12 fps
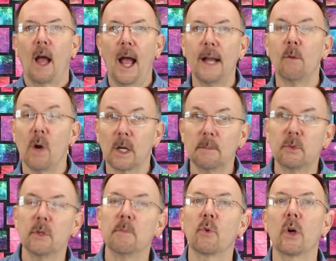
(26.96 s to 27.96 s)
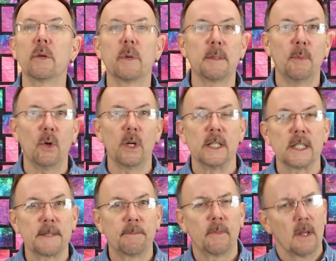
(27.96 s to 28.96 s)
Hi and welcome to Embroidery with the
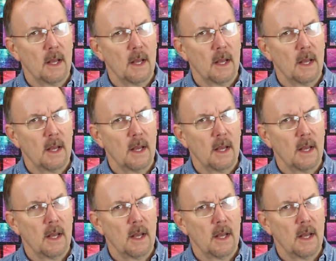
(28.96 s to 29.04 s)
Boys.